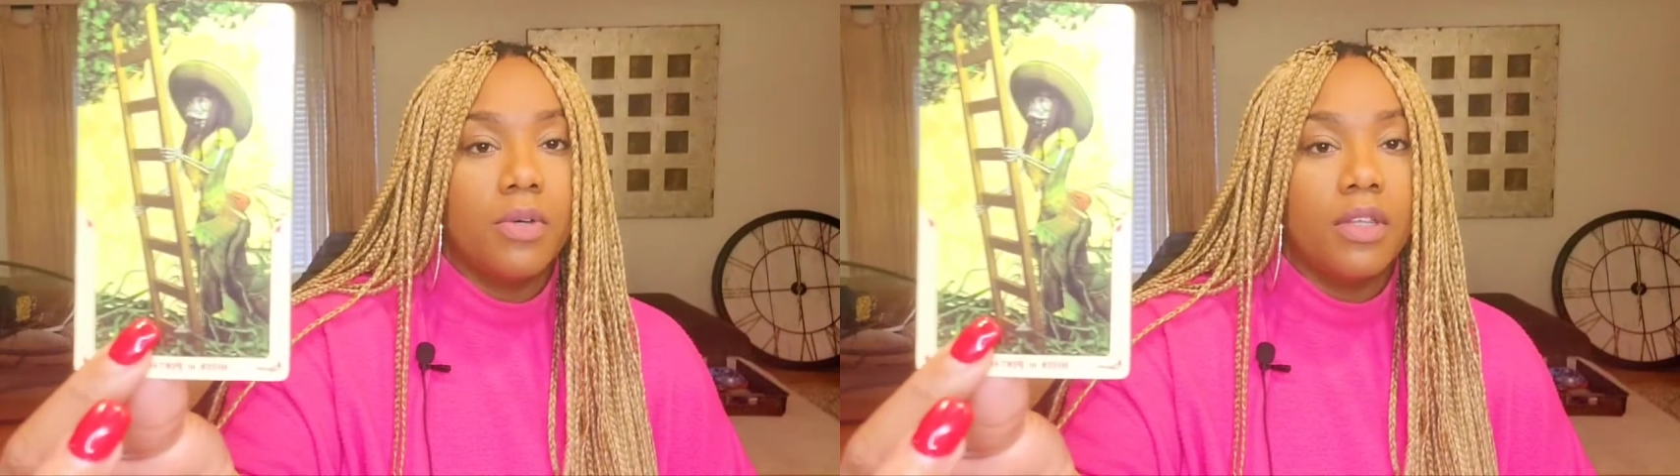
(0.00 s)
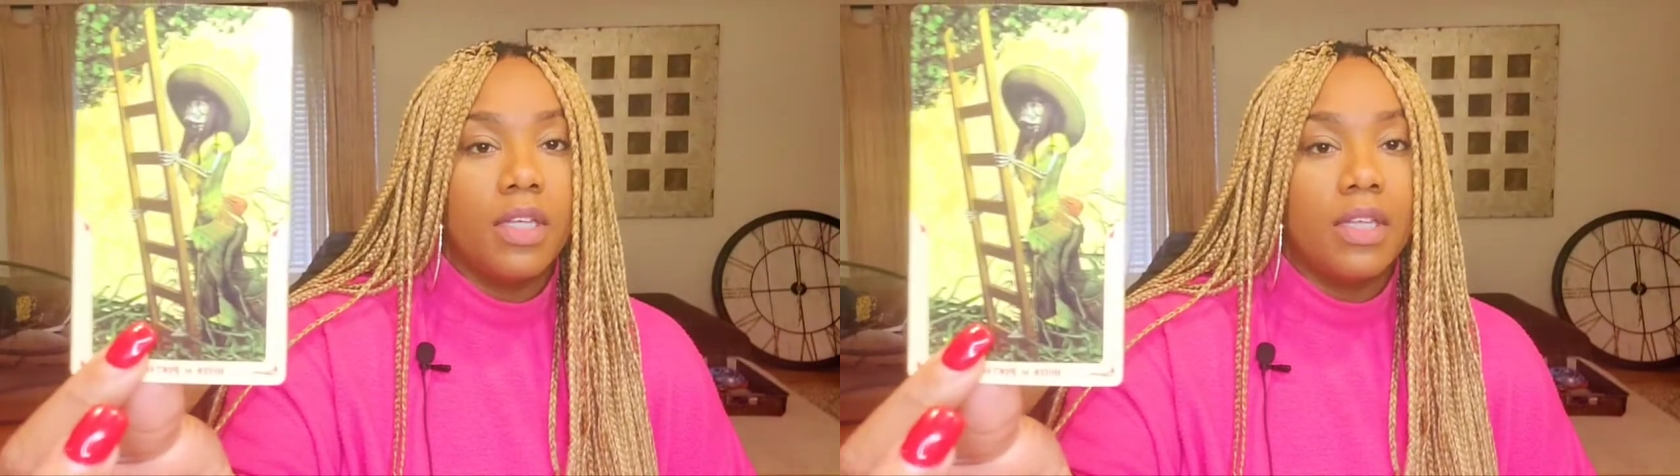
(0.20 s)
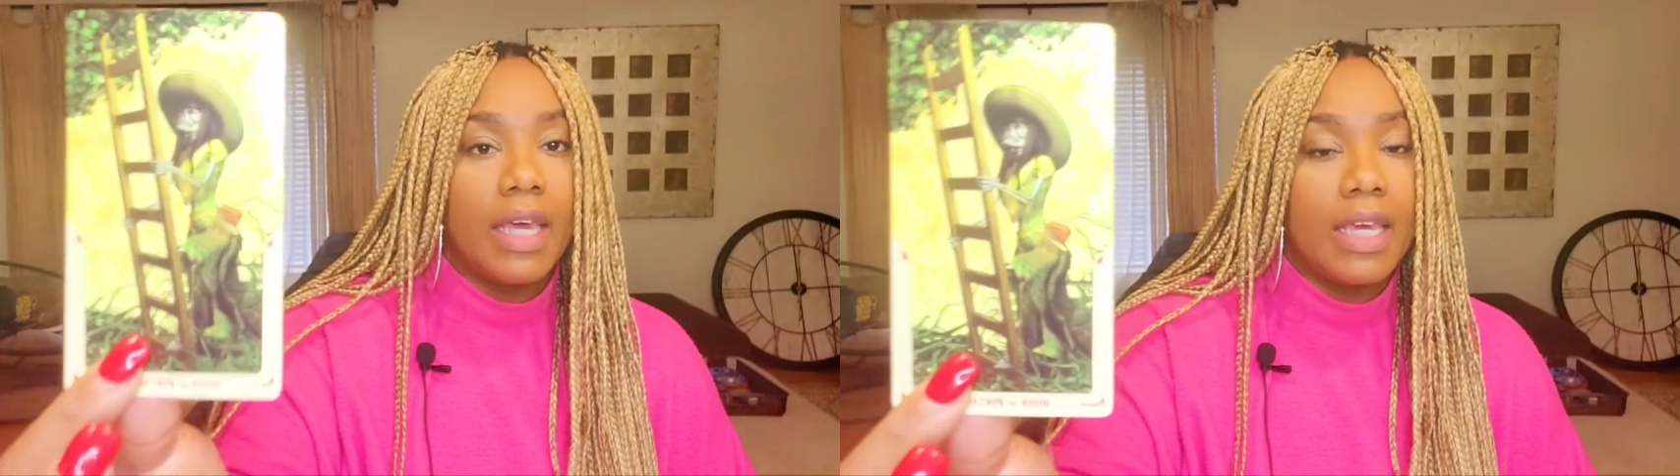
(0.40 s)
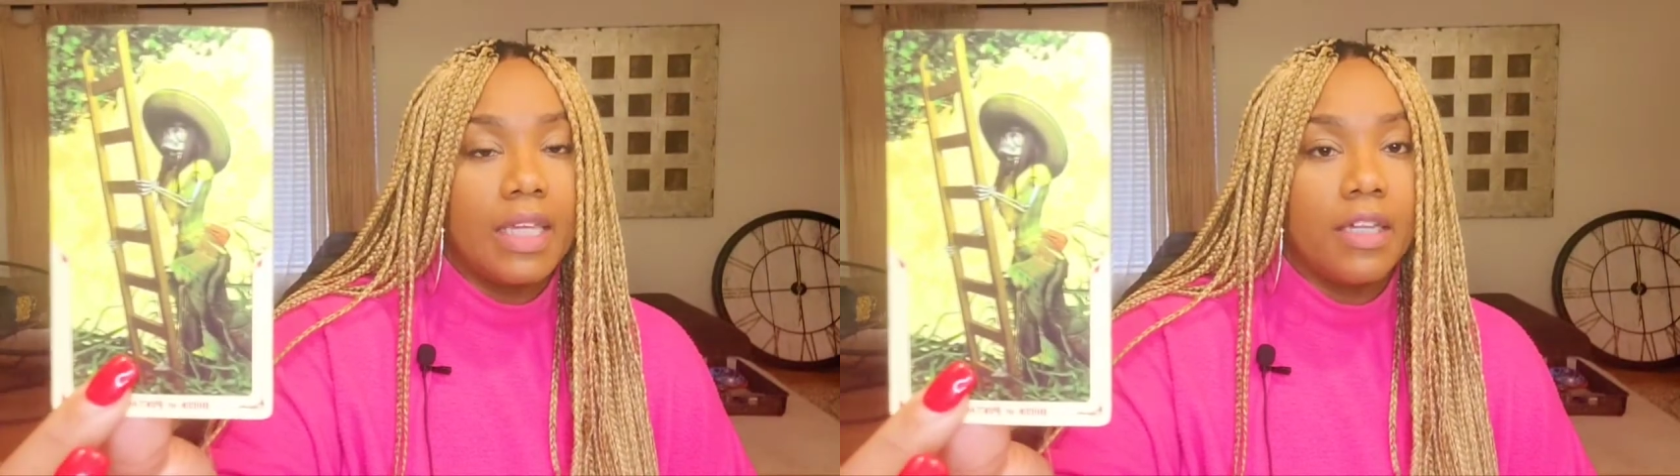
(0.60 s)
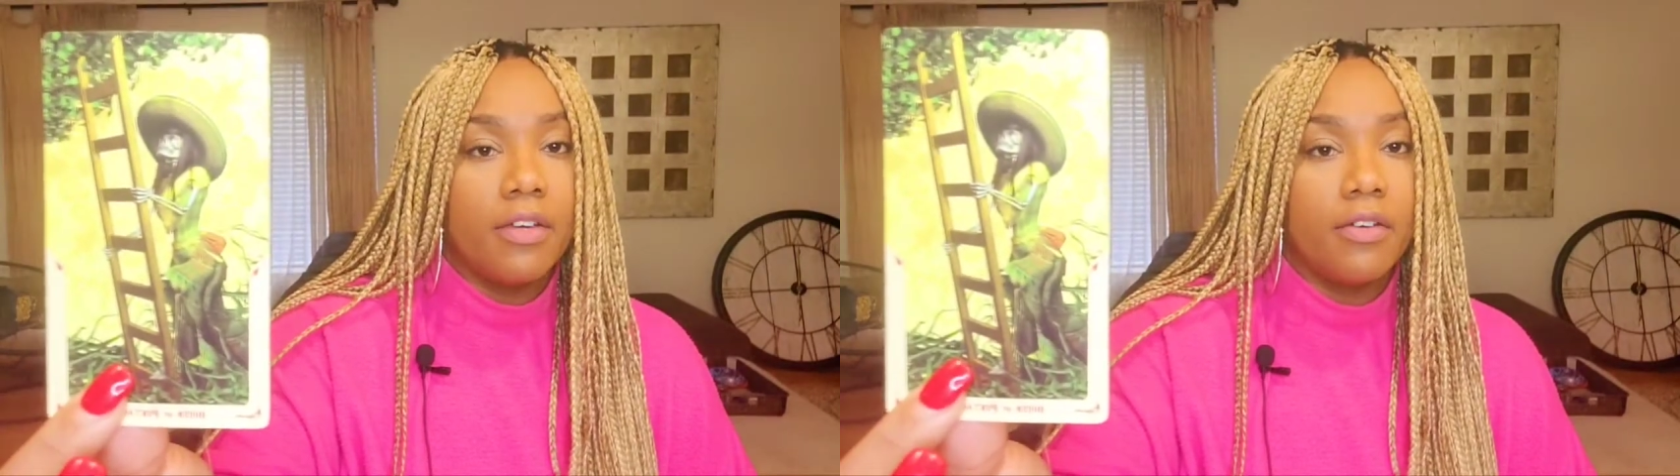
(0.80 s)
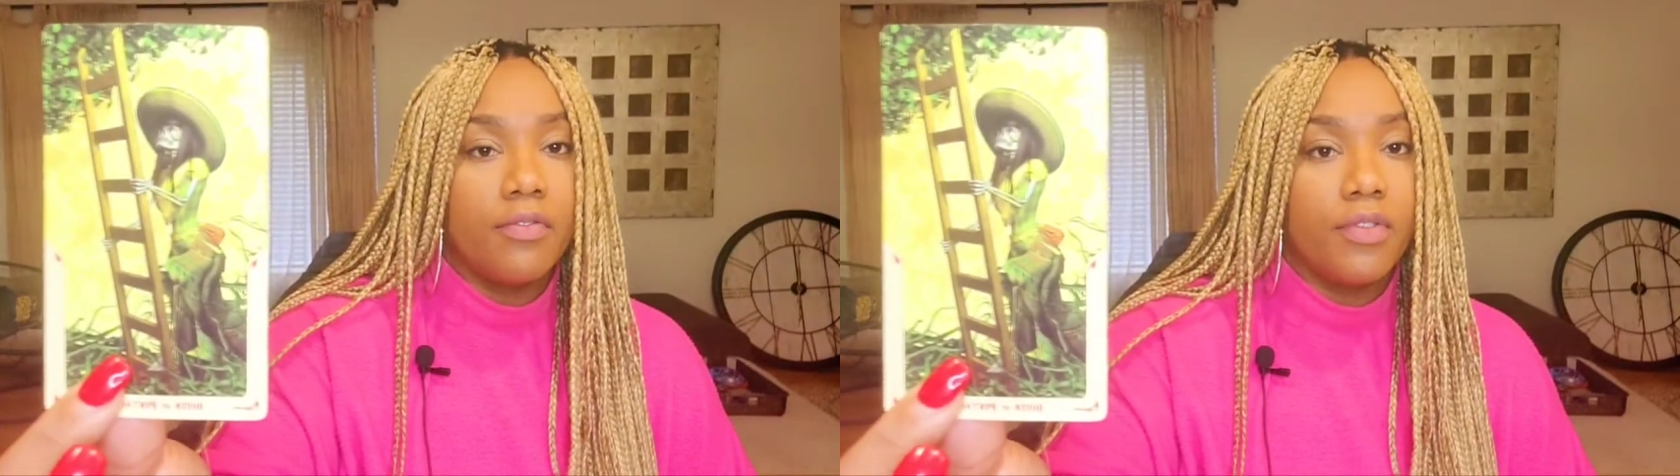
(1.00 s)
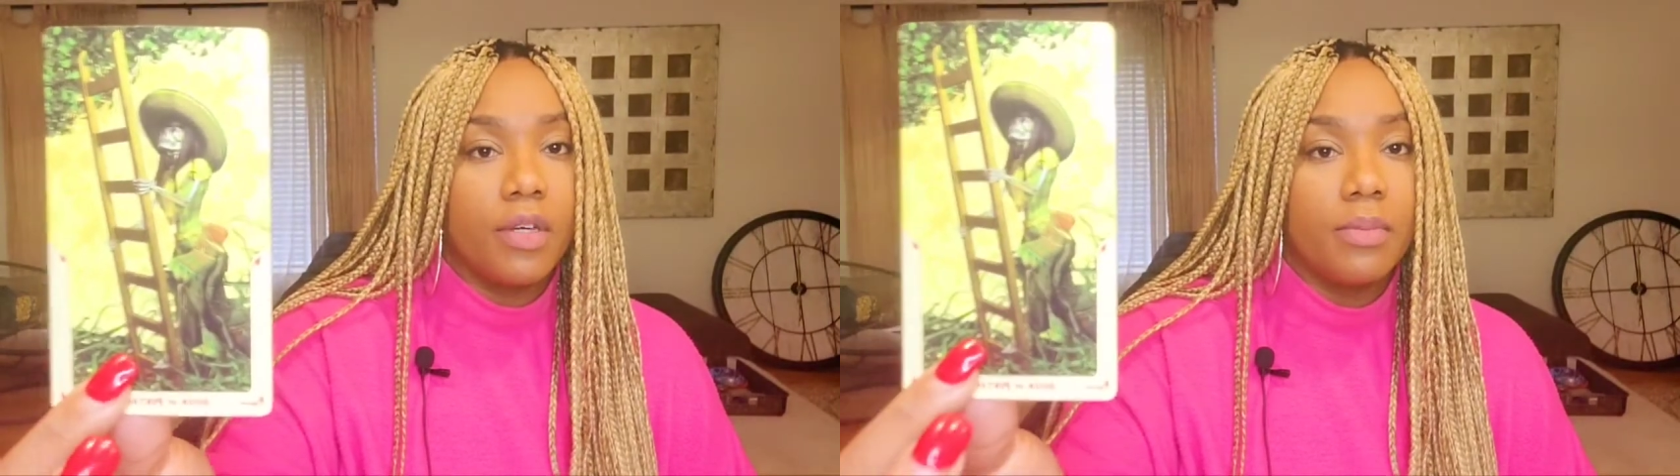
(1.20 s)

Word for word: that they can learn from,